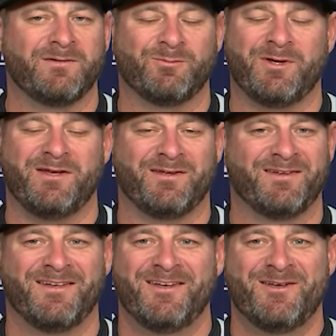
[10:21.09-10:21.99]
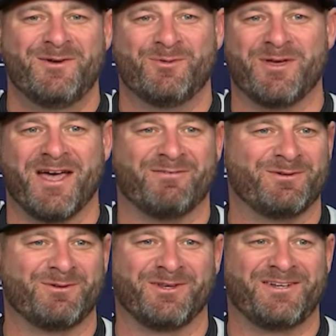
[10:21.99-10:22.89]
We
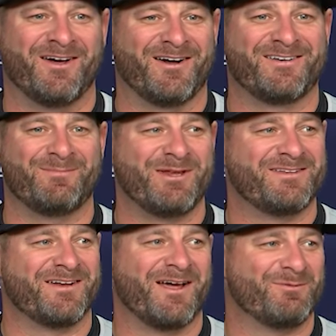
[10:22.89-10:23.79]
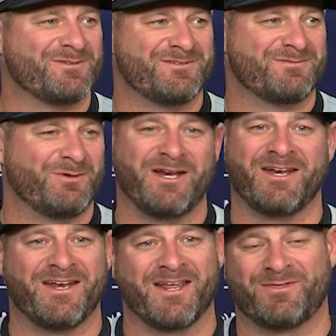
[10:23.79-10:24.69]
haven't really talked. I mean, tonight was we
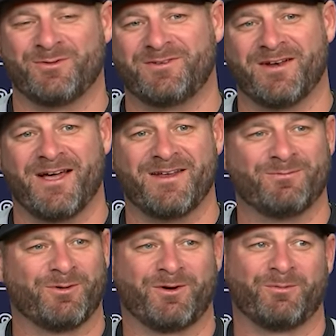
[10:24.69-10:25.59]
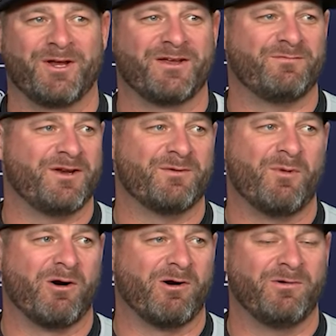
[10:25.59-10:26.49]
needed to get through tonight. We're going to reconvene
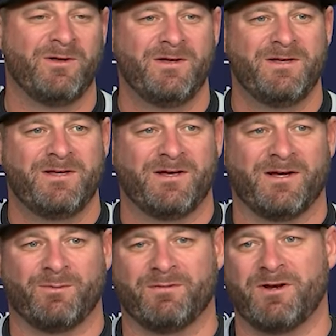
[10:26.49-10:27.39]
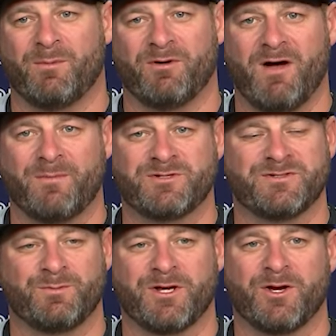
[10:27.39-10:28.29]
tomorrow. We have a number of
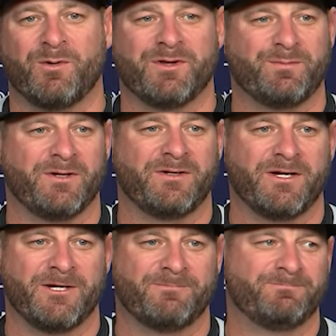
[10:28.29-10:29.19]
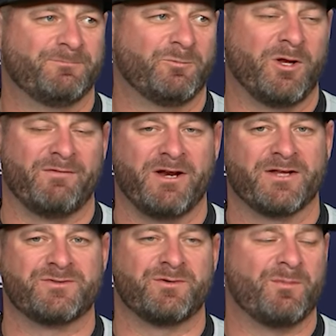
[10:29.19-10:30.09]
options that we can go with, but we'll have an
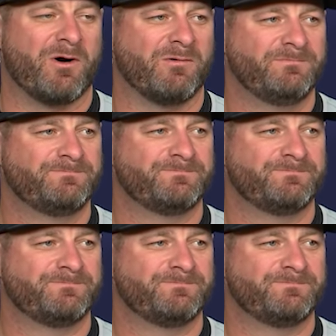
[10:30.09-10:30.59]
answer tomorrow.